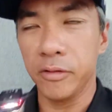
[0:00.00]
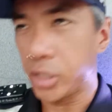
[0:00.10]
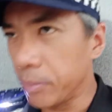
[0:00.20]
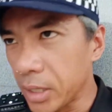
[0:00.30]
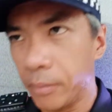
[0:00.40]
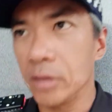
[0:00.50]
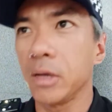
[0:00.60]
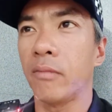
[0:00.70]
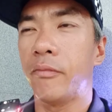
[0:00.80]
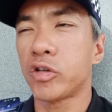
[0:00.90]
Jamming up and
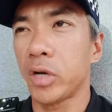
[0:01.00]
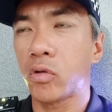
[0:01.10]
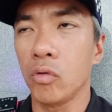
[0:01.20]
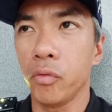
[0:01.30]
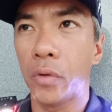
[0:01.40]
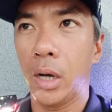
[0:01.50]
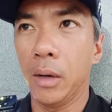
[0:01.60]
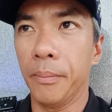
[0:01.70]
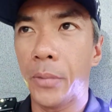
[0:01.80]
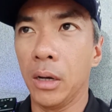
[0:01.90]
everything. We try to
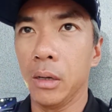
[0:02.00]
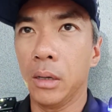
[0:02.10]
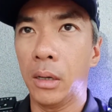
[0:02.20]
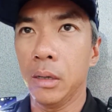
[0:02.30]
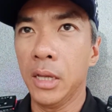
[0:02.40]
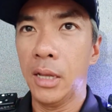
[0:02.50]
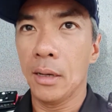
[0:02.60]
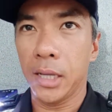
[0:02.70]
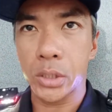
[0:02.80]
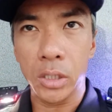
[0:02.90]

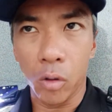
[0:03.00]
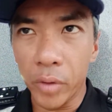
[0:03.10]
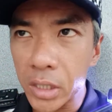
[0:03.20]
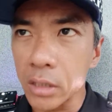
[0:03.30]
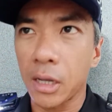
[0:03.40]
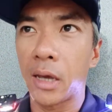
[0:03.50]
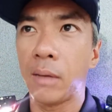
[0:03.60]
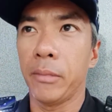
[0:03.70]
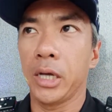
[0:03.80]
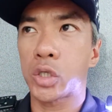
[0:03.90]
lessen your waiting
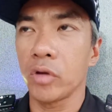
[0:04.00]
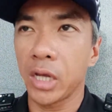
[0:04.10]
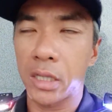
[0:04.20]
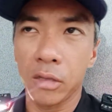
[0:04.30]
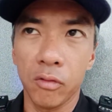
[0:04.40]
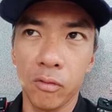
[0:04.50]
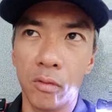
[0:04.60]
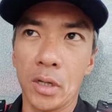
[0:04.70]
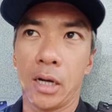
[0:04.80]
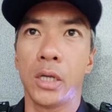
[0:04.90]
time by extricating
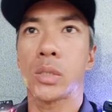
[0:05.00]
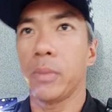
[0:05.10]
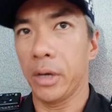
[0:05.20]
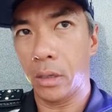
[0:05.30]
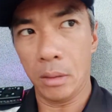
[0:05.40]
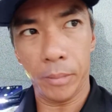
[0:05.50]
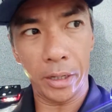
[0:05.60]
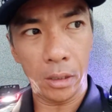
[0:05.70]
you guys, by